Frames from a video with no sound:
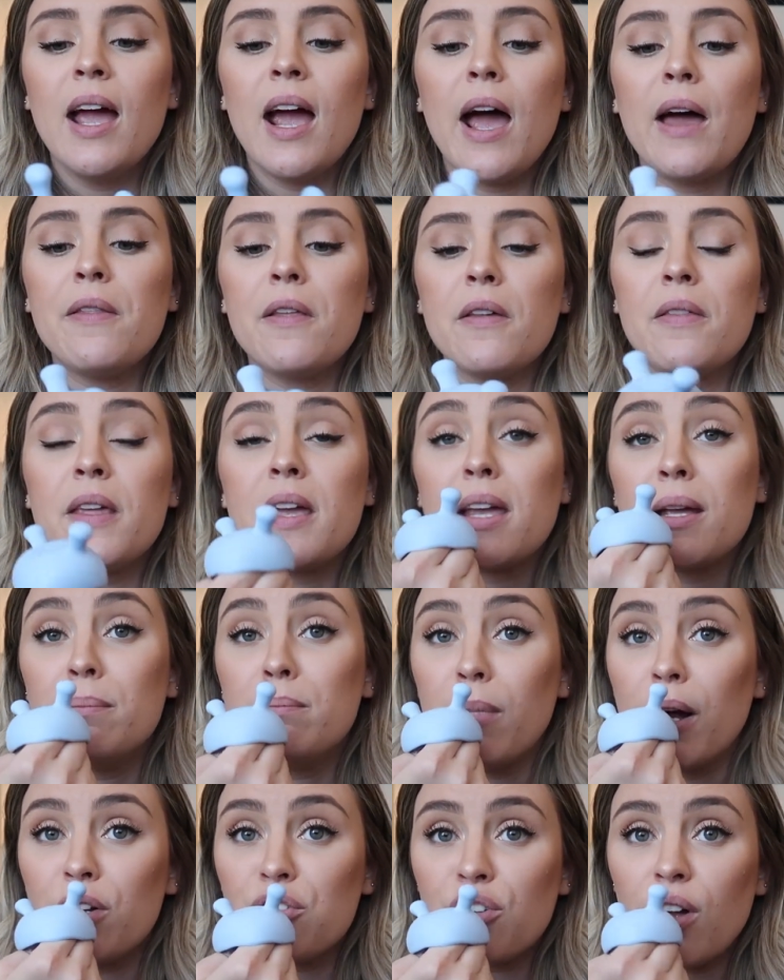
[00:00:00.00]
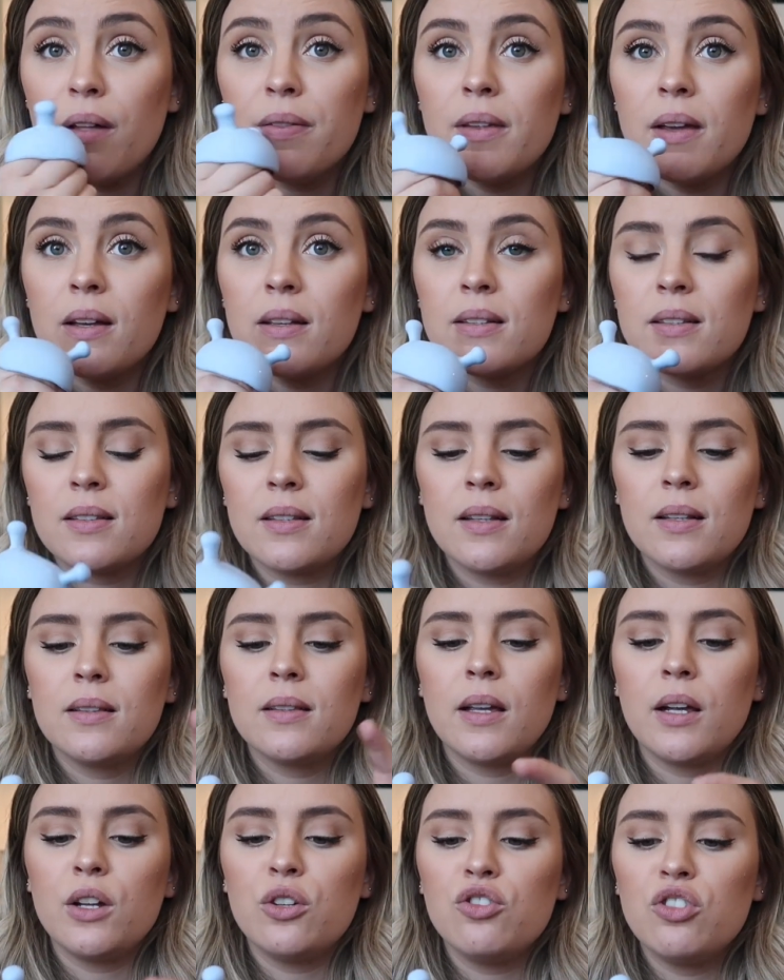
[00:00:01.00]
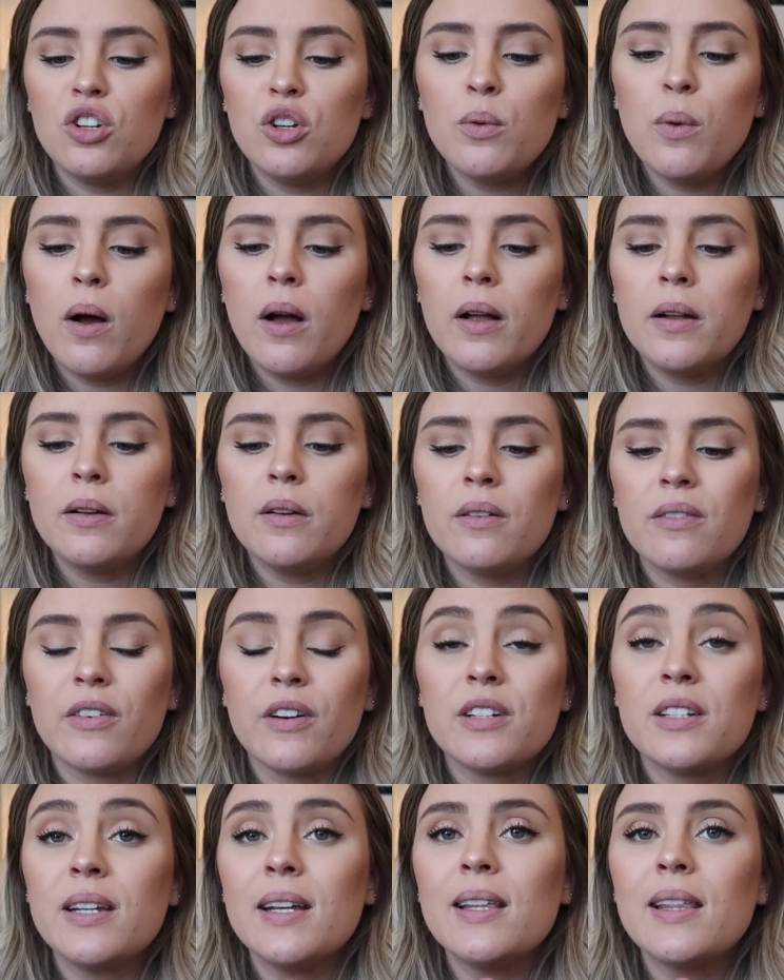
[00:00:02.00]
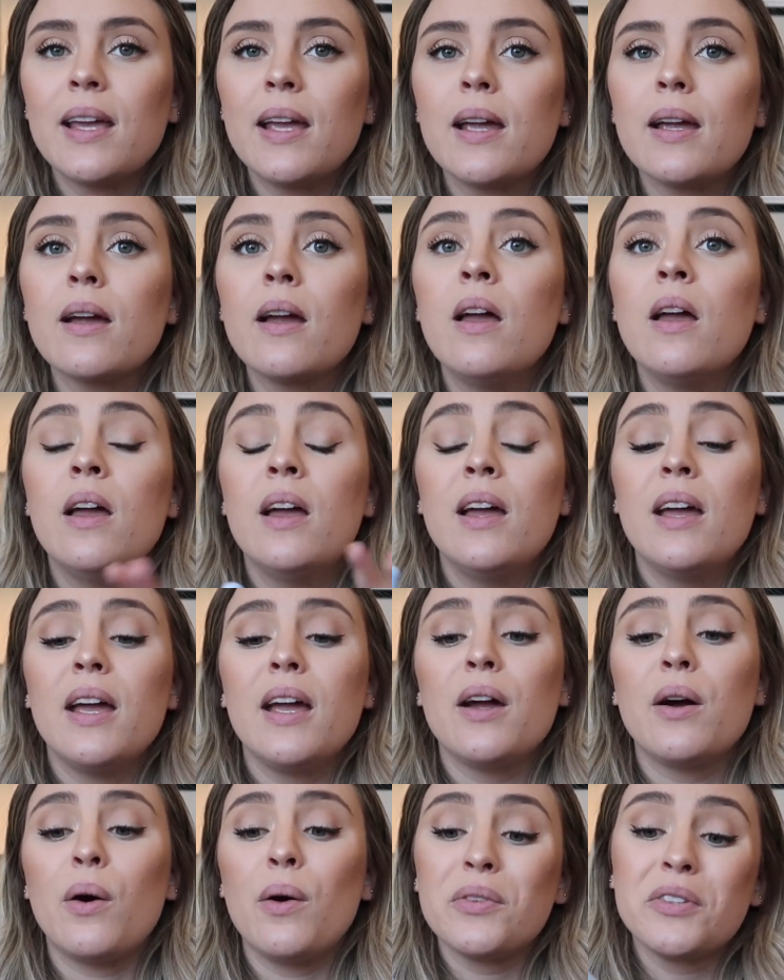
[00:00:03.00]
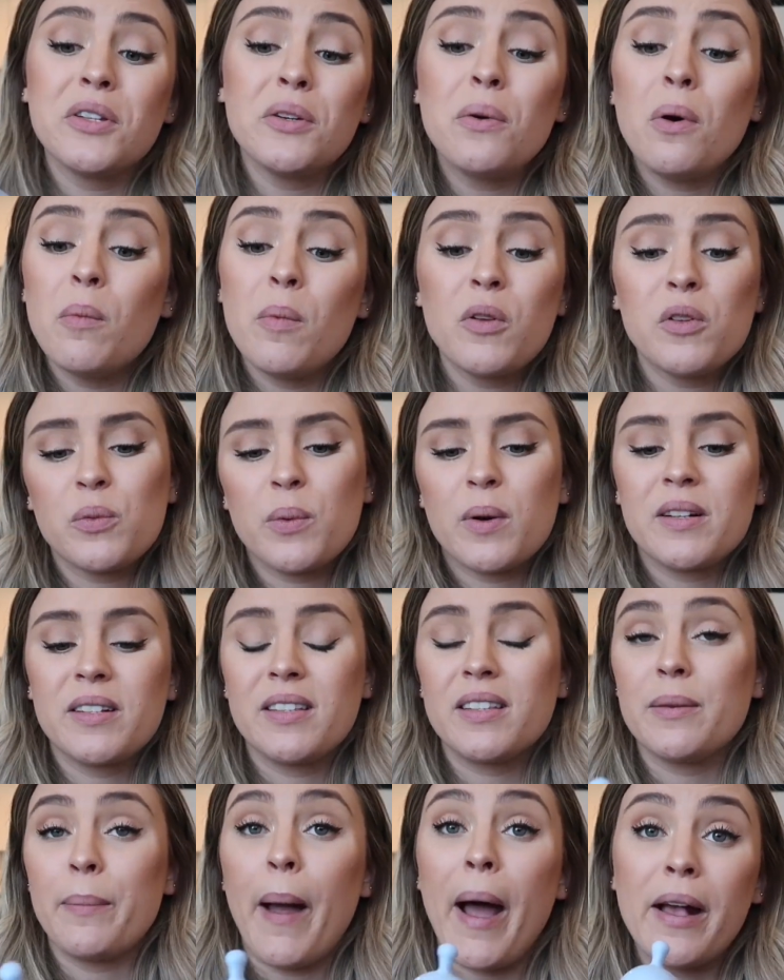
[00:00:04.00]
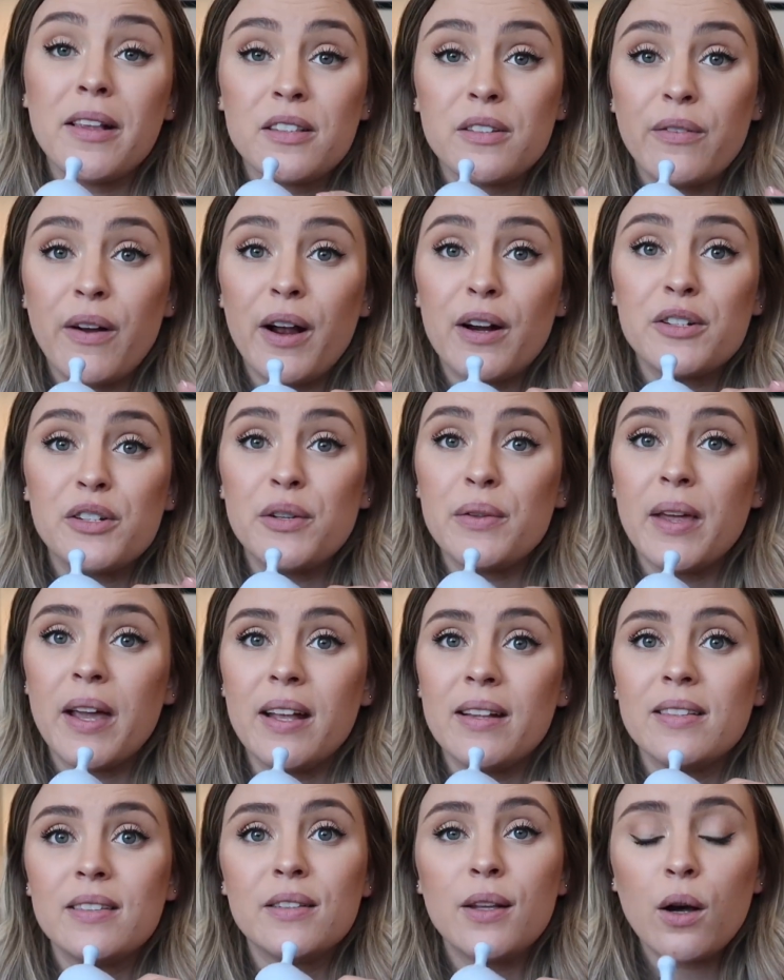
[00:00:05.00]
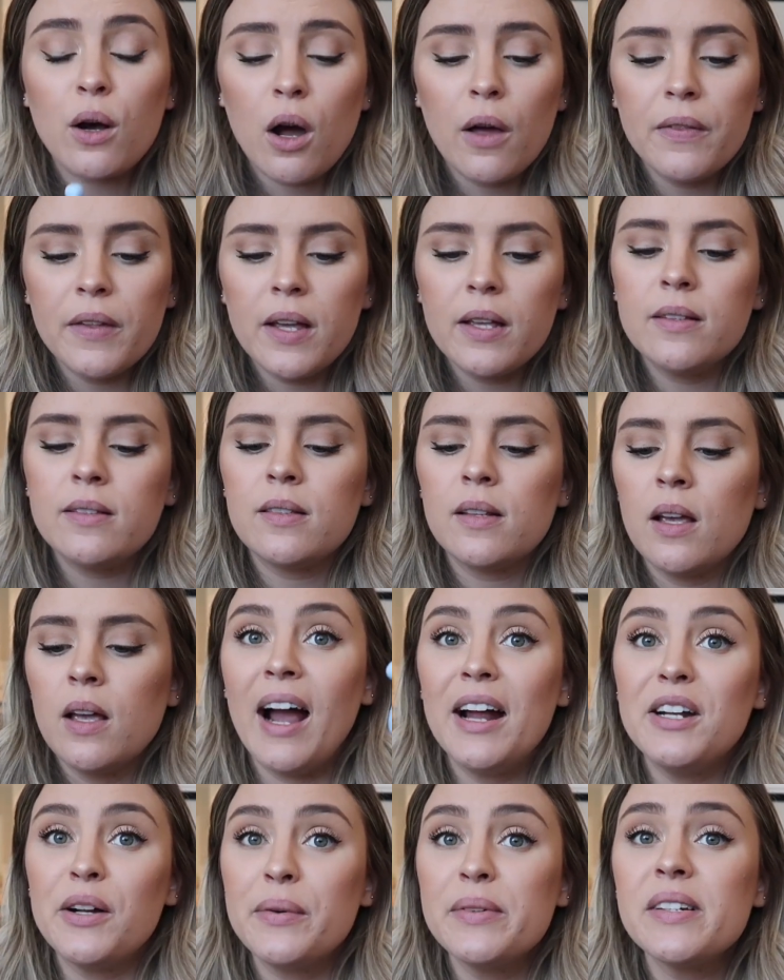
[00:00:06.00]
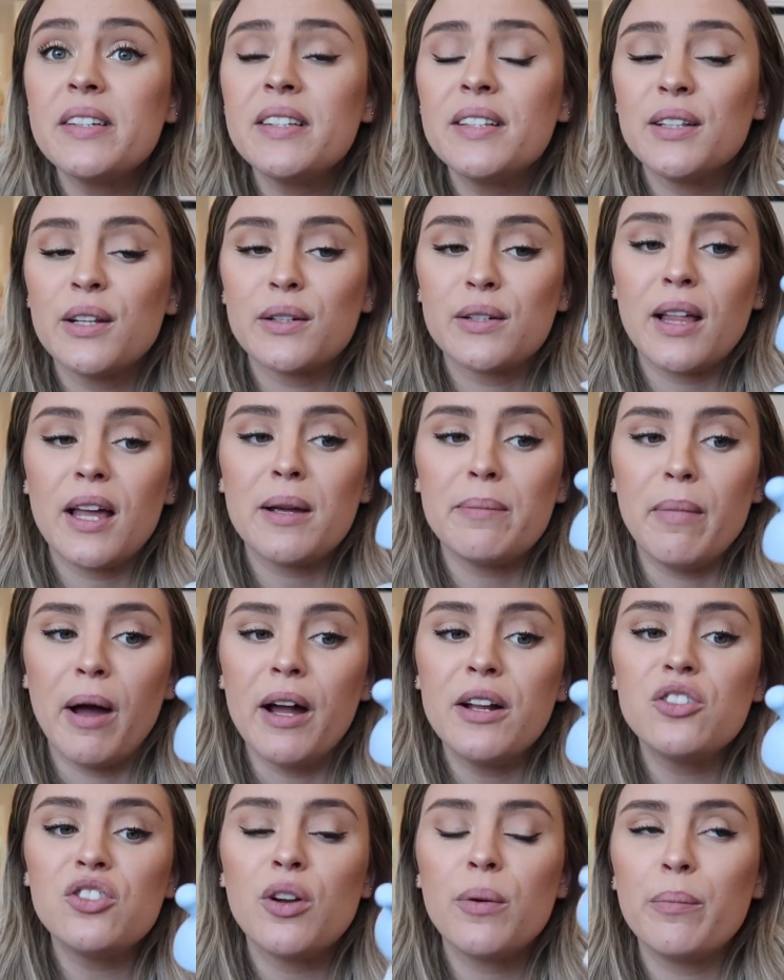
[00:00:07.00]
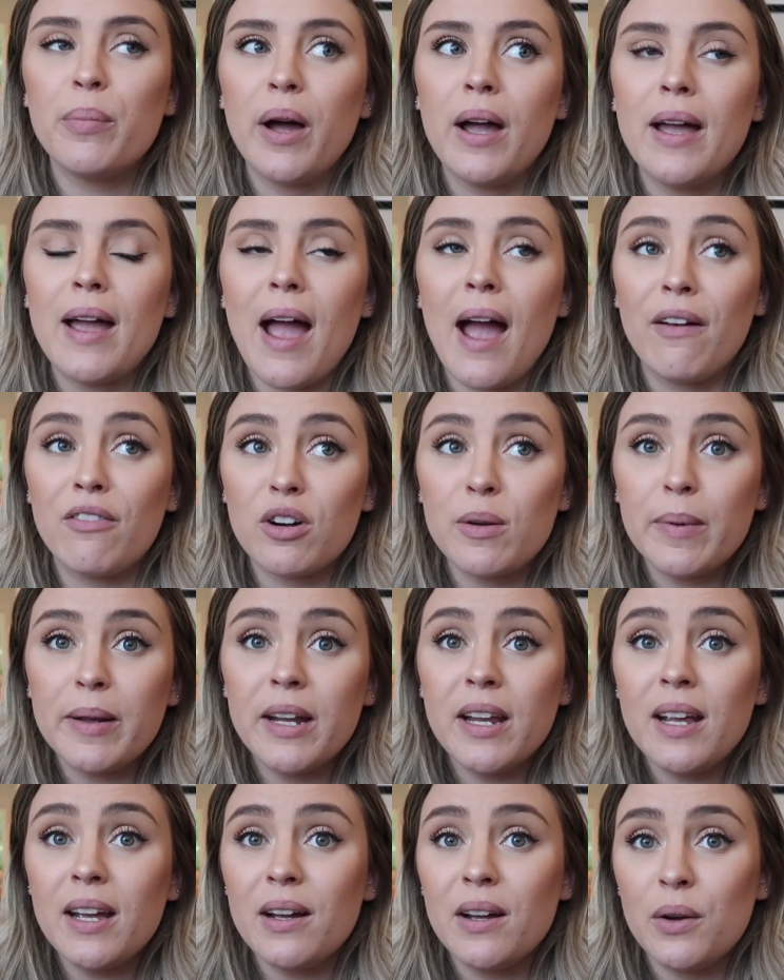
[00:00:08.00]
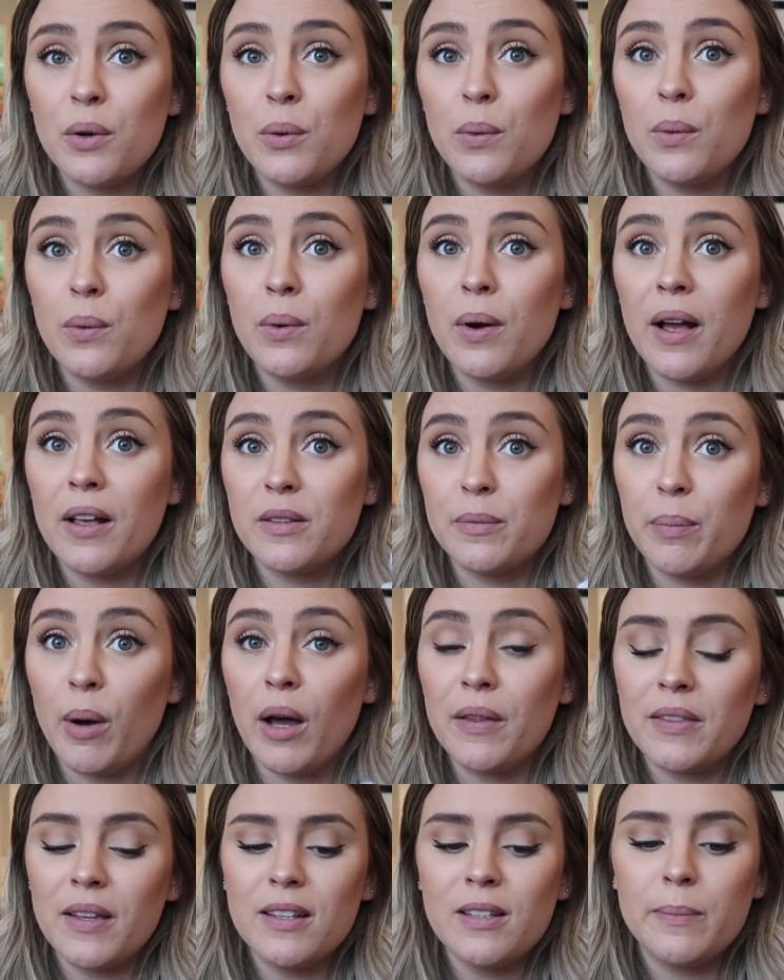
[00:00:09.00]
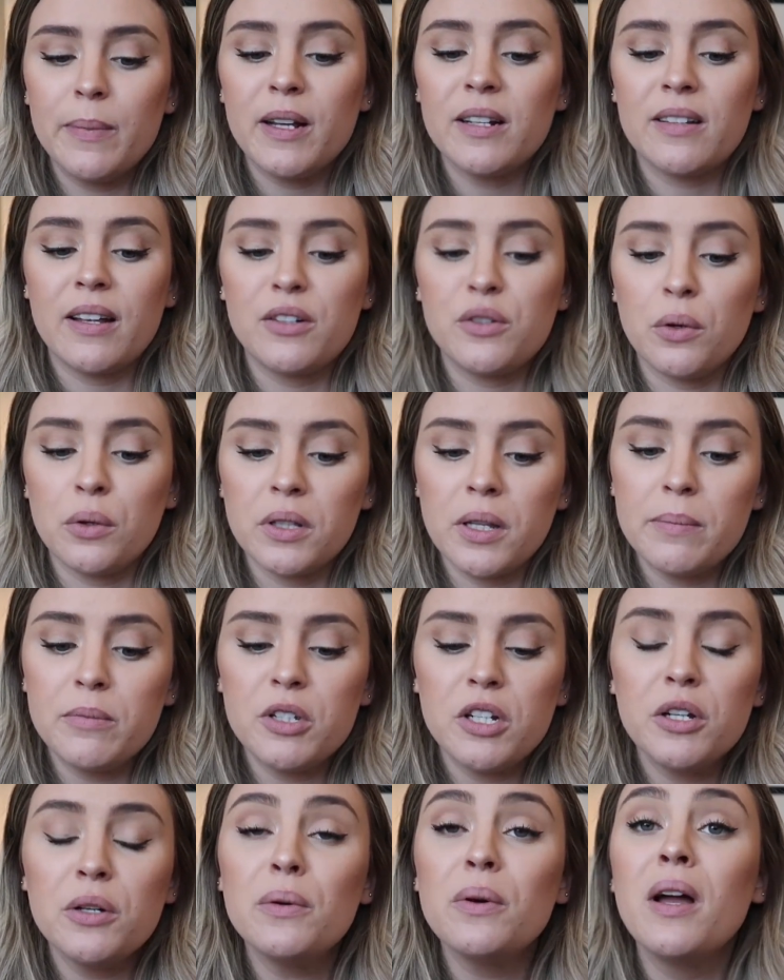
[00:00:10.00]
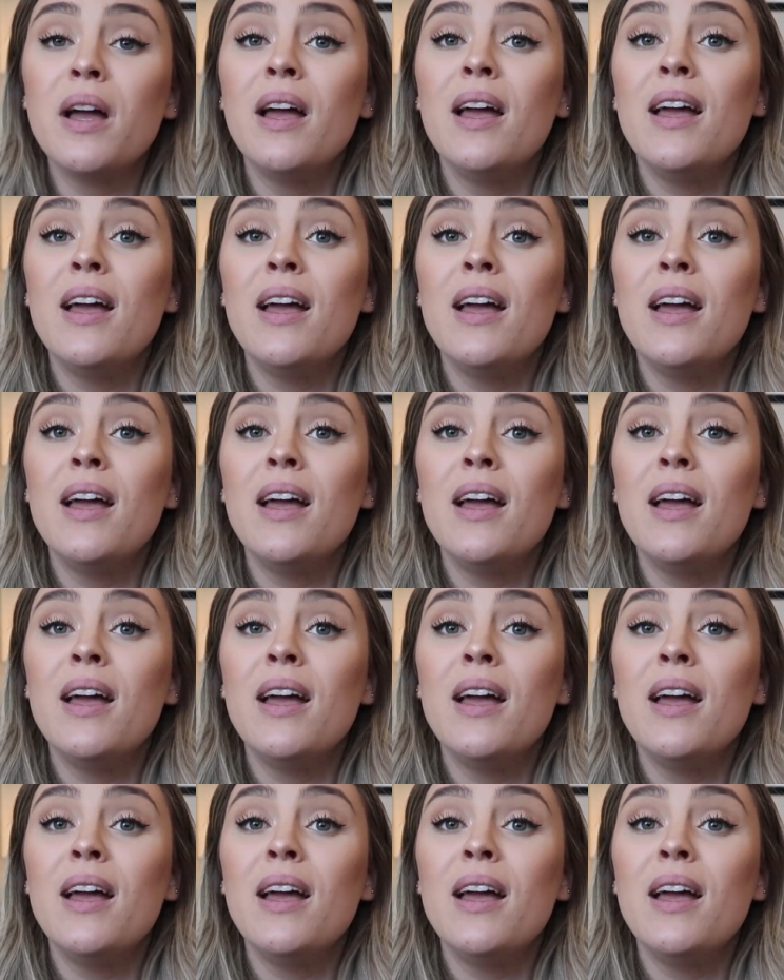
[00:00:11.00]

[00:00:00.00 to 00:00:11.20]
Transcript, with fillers: And then they can munch on this, like chew on for teething. It also almost works as a pacifier too. They can suck on this. I know it doesn't look like much, but everybody who has bought this because I told them to